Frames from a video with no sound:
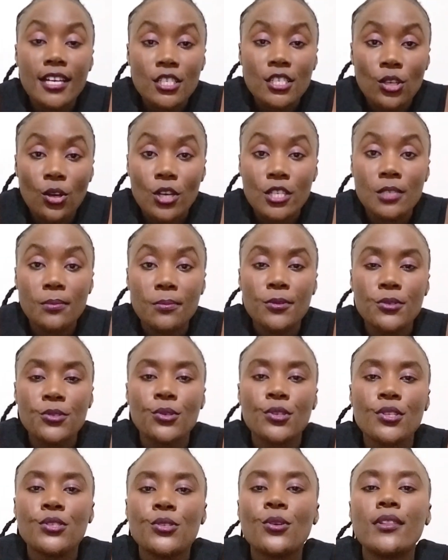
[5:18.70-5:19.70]

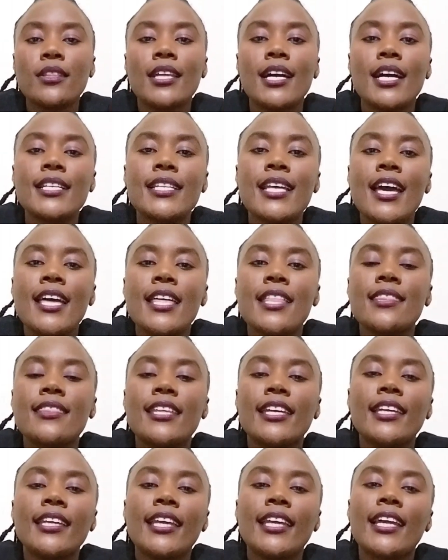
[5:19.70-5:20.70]
hospital, so that
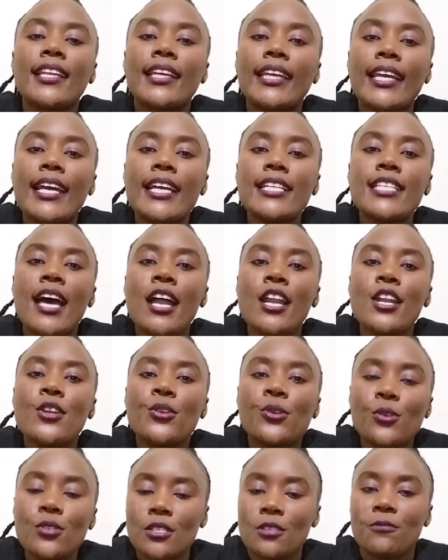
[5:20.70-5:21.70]
they can get
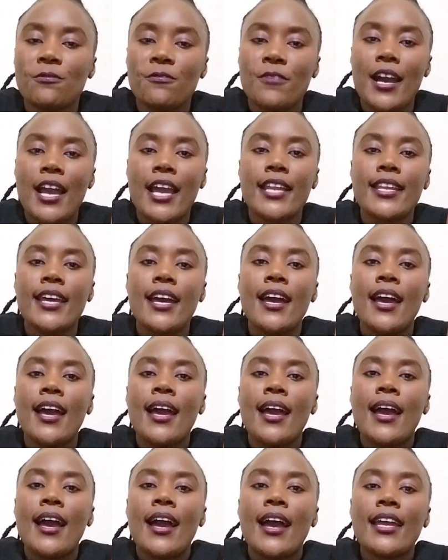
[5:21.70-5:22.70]
notified
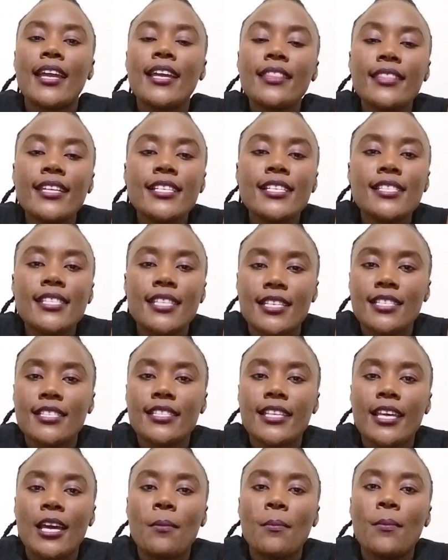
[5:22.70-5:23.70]
in the
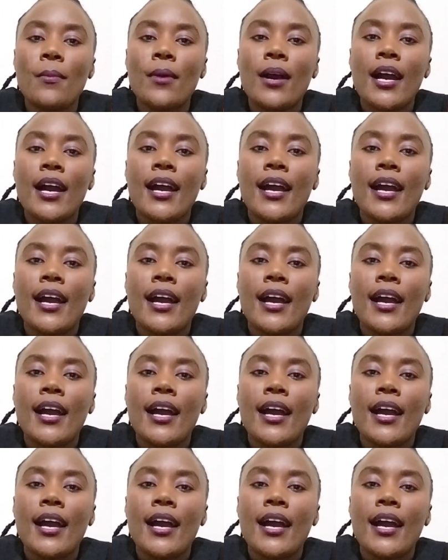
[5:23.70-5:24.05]
system.